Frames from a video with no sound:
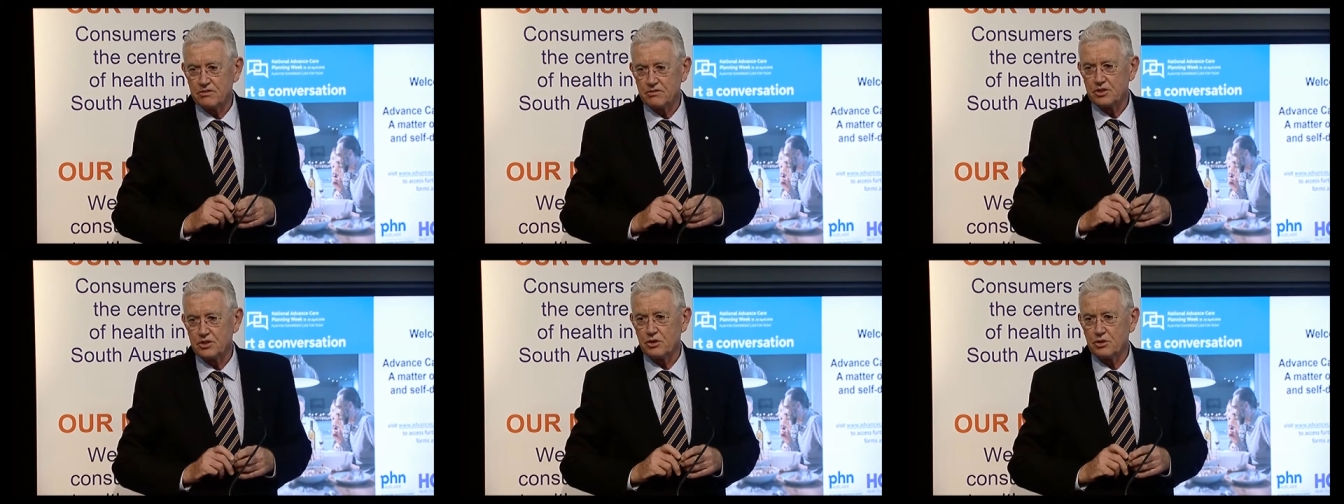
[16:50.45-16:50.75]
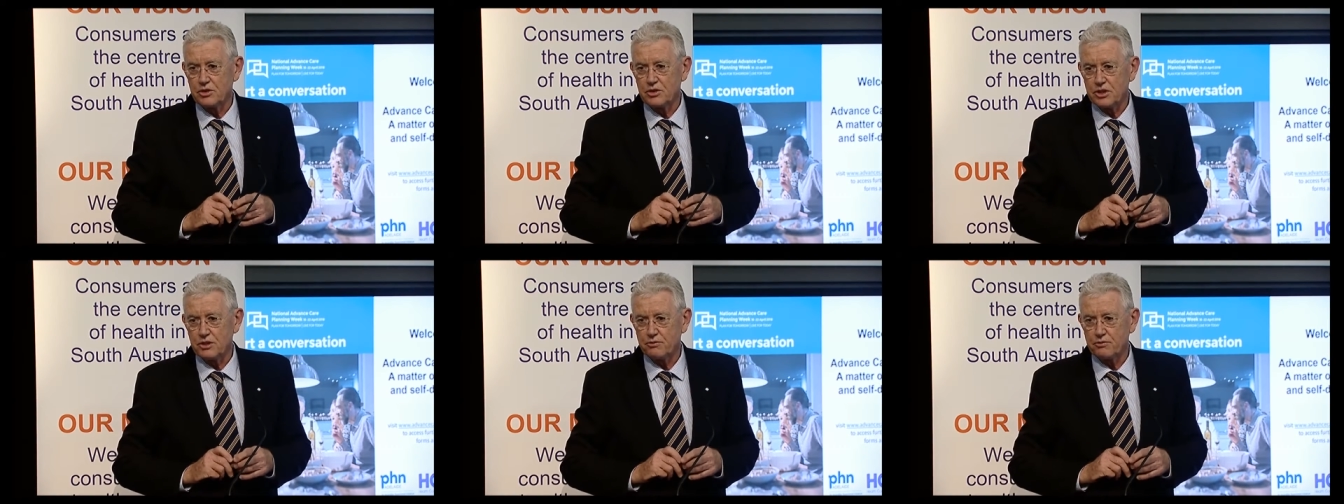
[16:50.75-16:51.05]

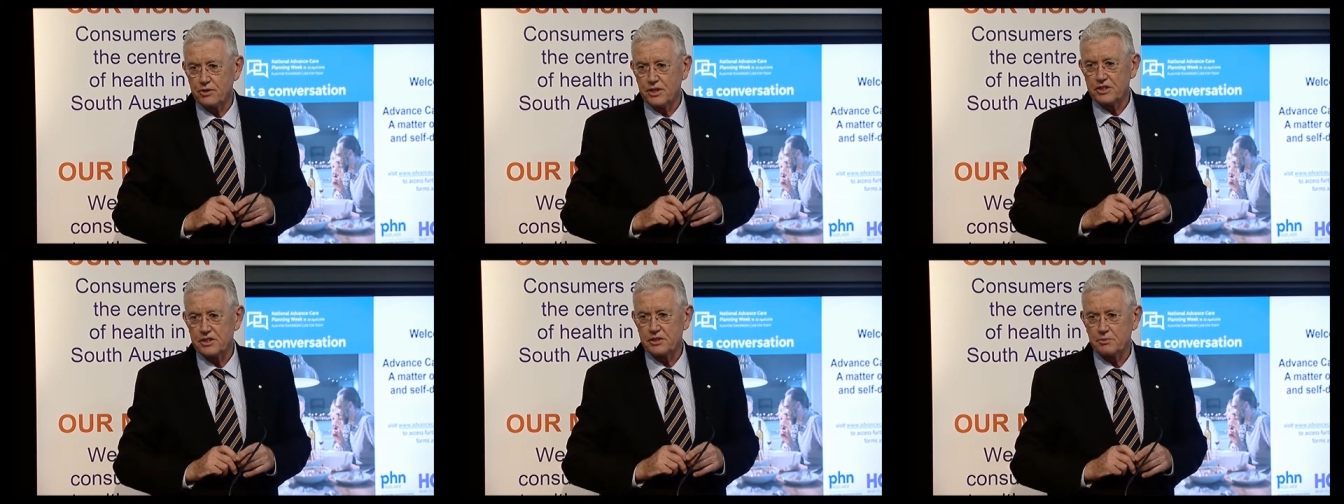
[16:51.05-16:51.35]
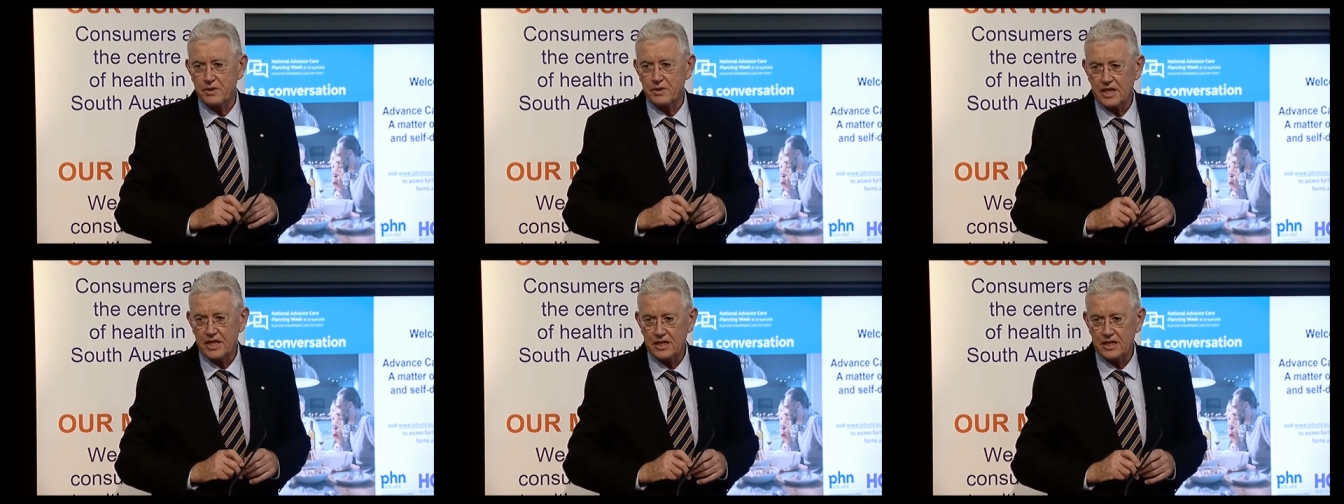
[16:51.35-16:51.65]
Talk to your friends
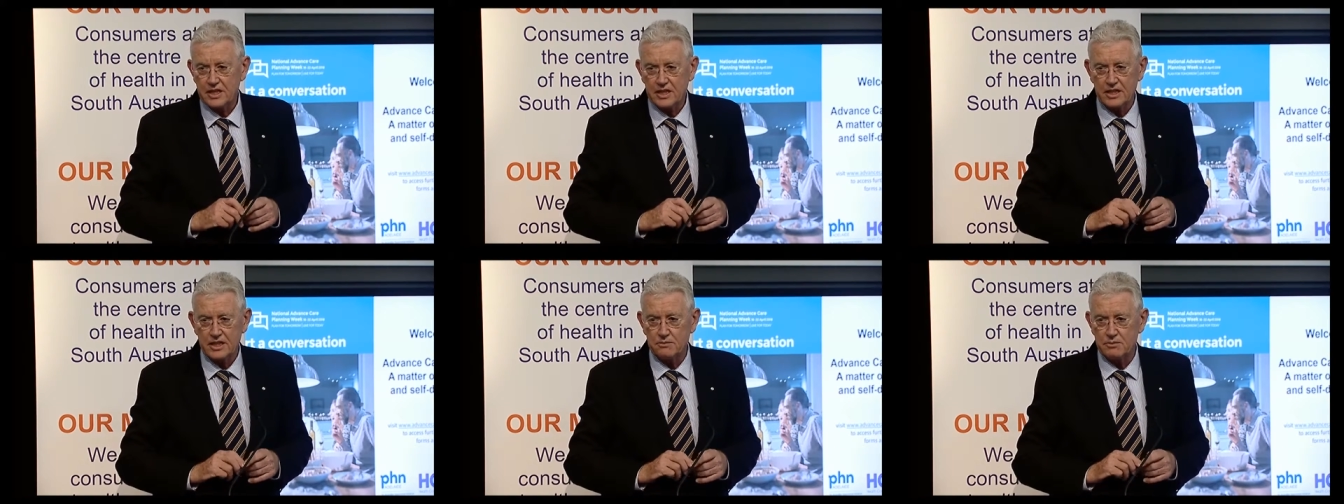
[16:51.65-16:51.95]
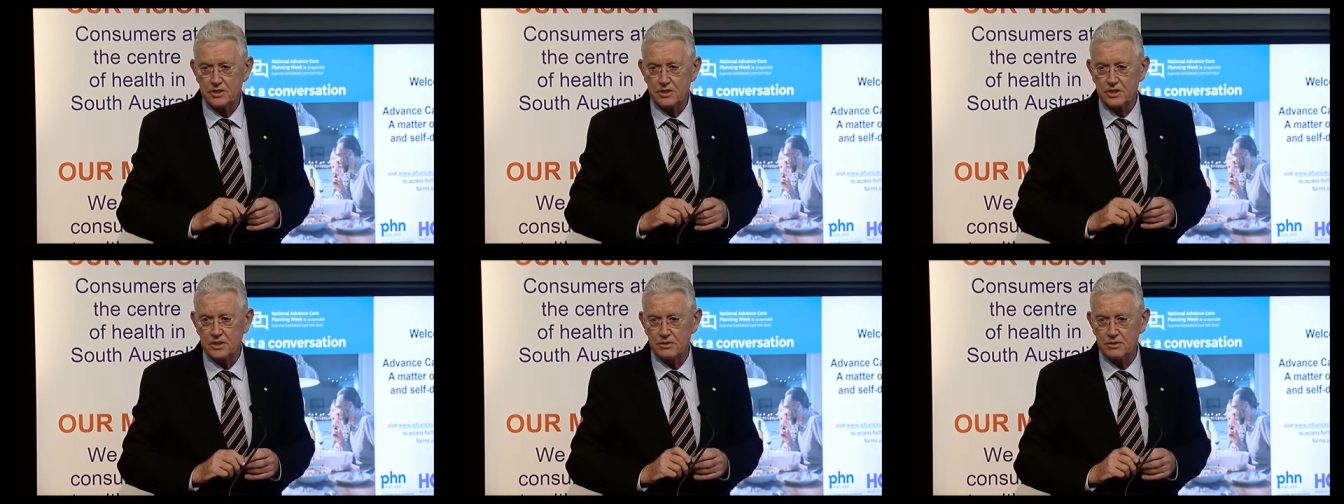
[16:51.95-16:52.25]
about it, get them
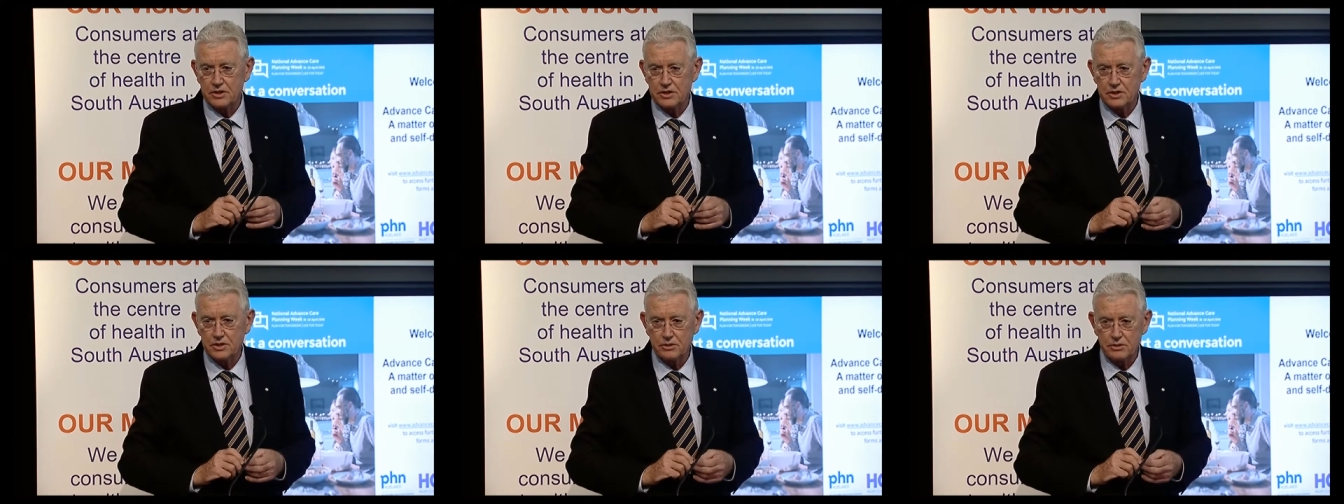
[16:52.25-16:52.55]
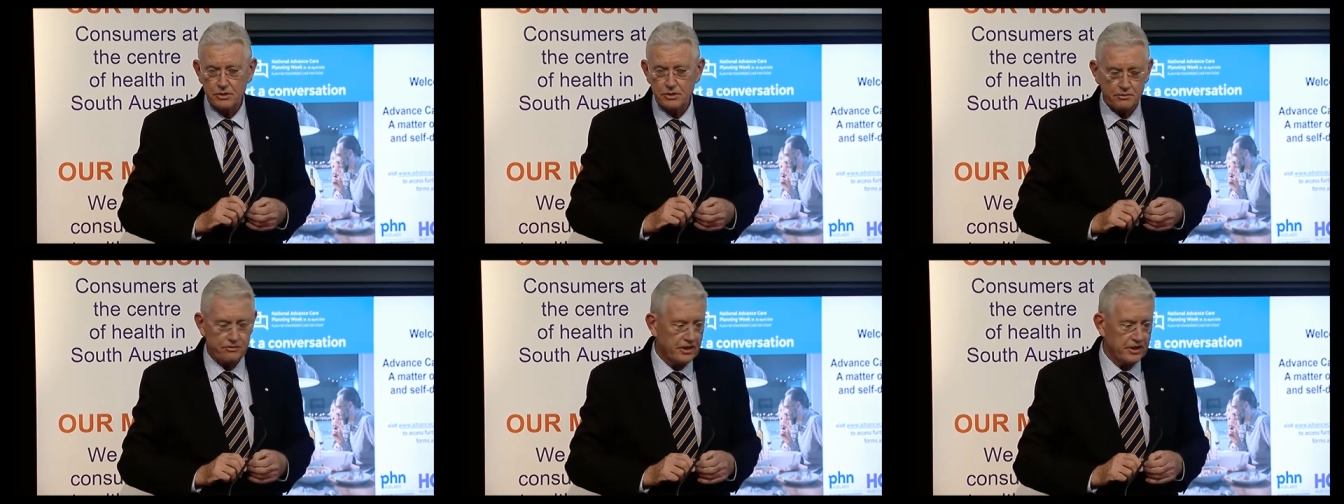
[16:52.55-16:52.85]
to do it. Talk
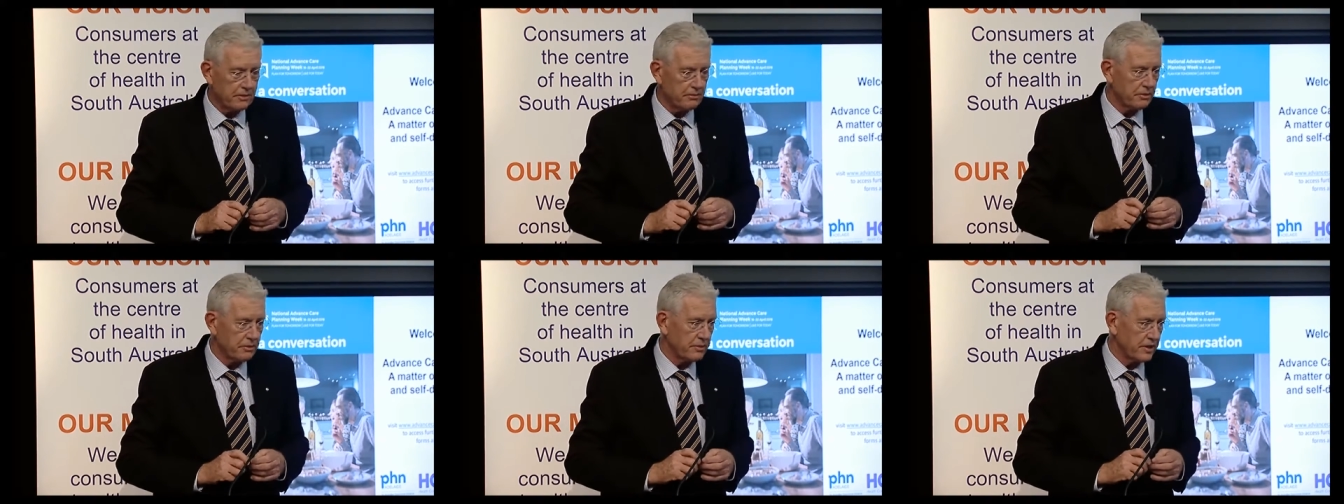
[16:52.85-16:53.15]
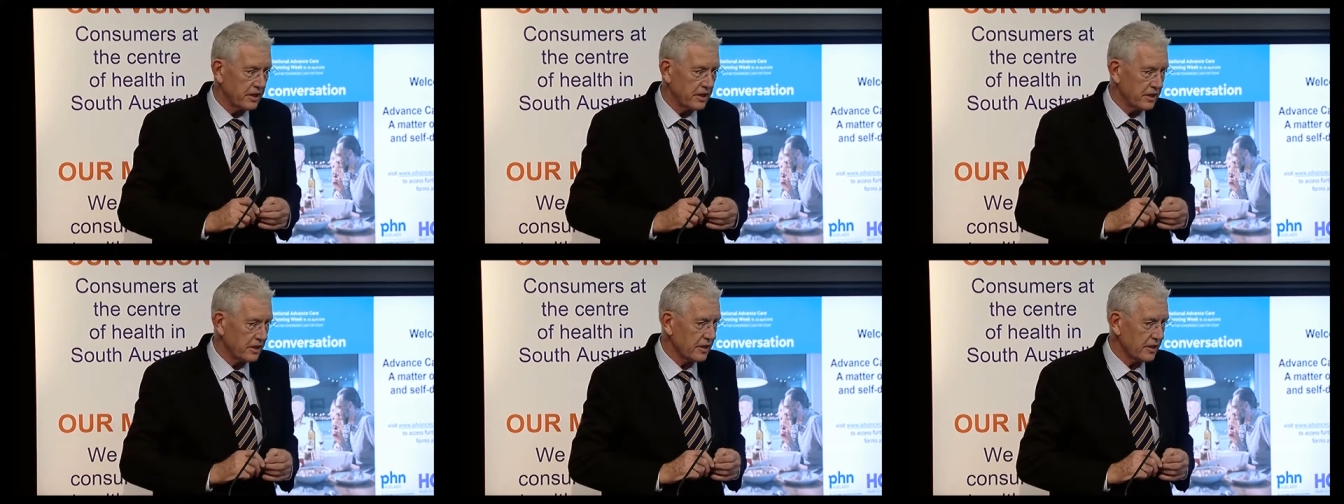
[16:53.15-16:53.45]
to your family
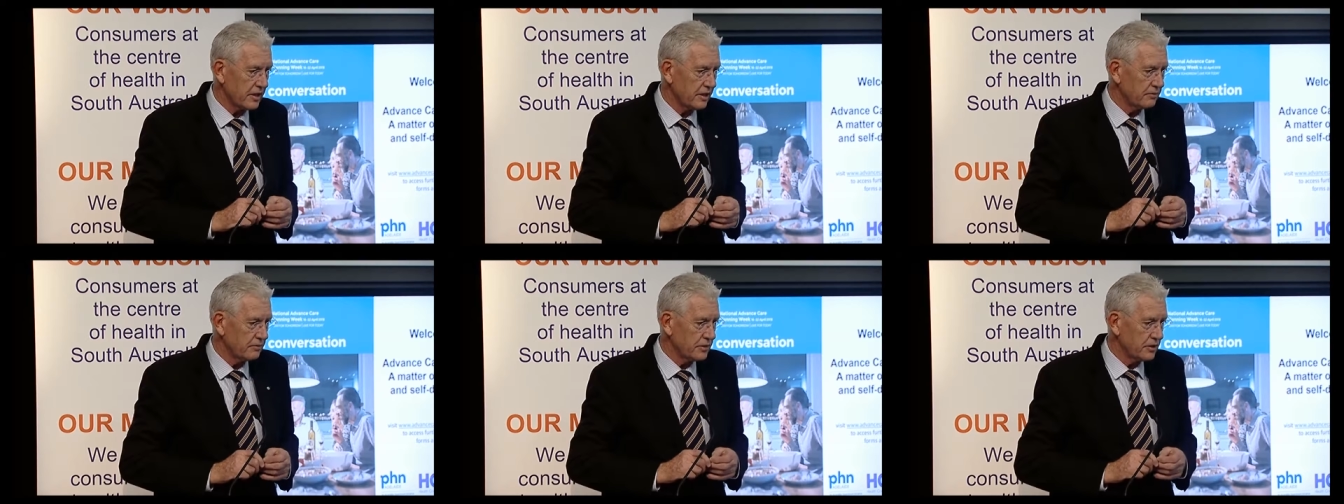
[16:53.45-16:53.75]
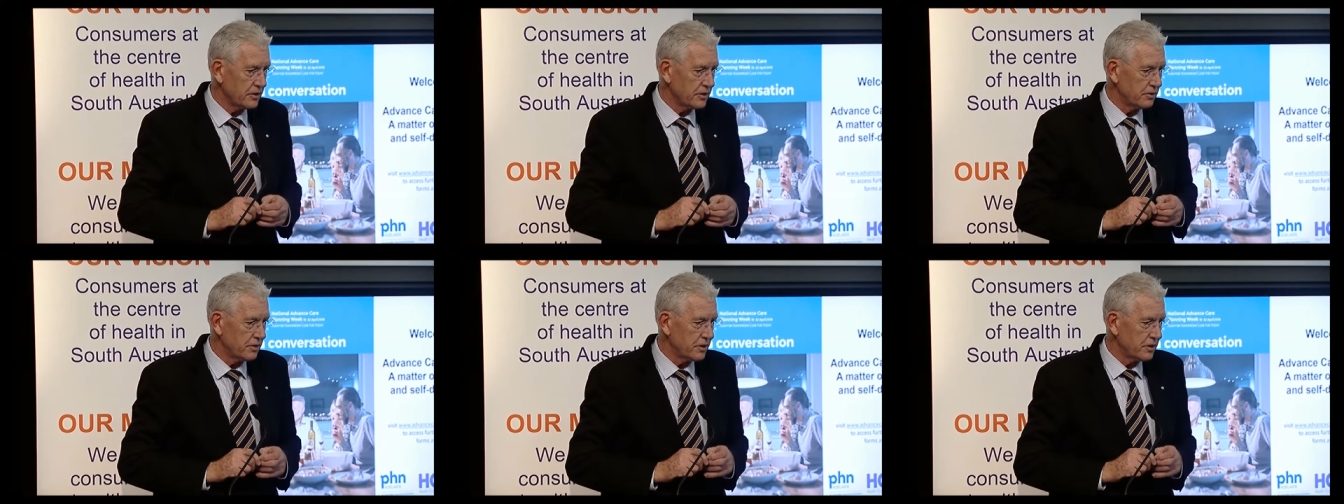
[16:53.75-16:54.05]
about it, get them to
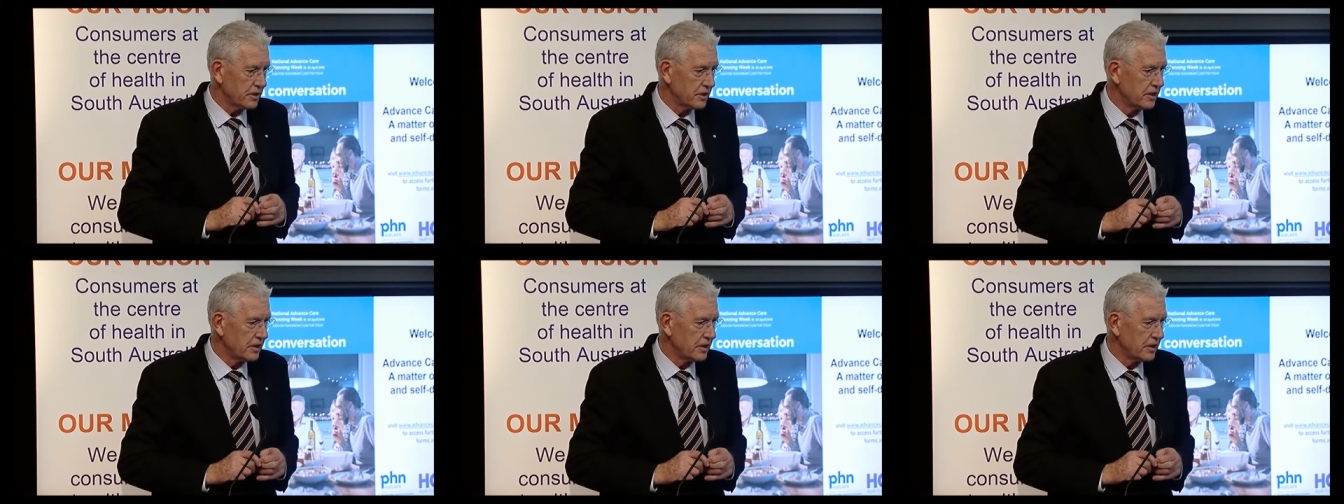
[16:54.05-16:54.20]
do it.